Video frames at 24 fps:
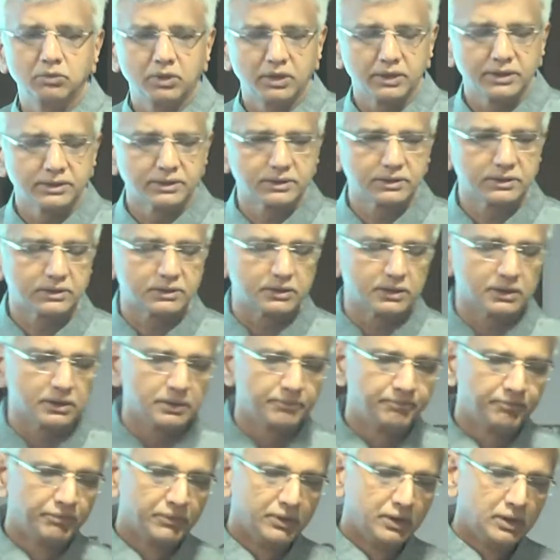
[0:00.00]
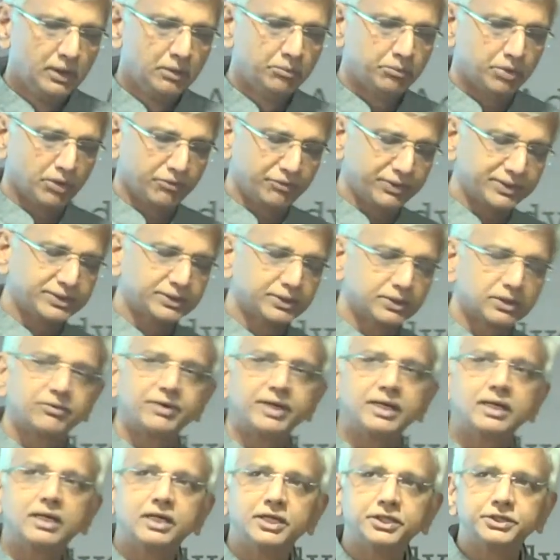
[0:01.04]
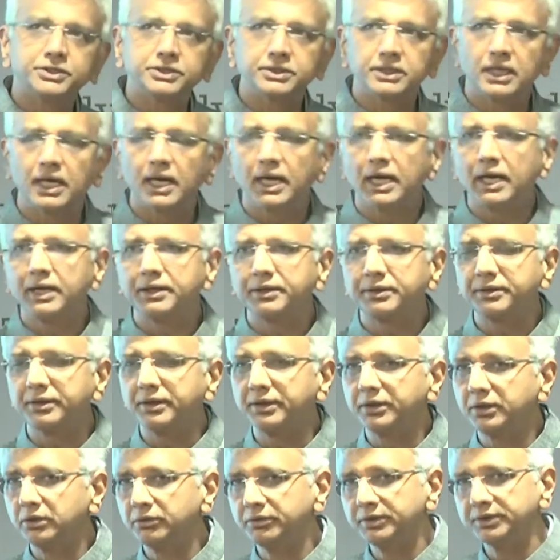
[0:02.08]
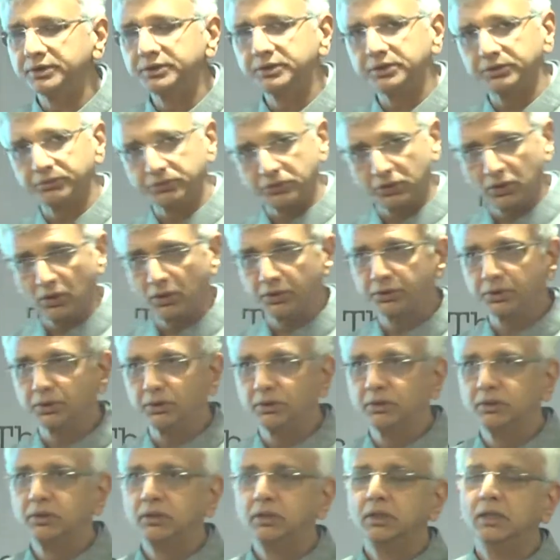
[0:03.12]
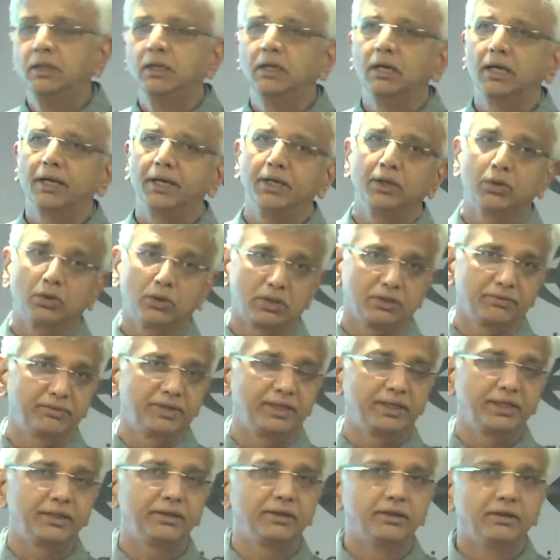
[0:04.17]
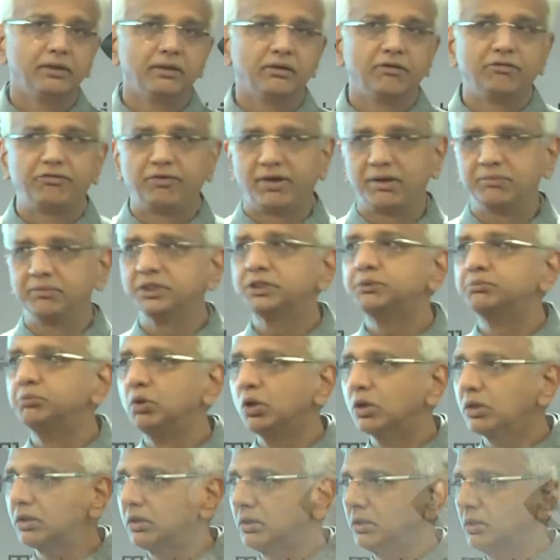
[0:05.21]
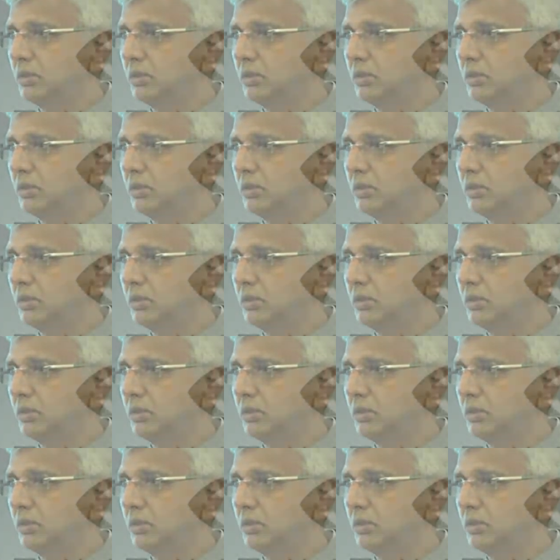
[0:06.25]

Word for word: was the professor of English at uh, University of Toronto he wrote a very famous book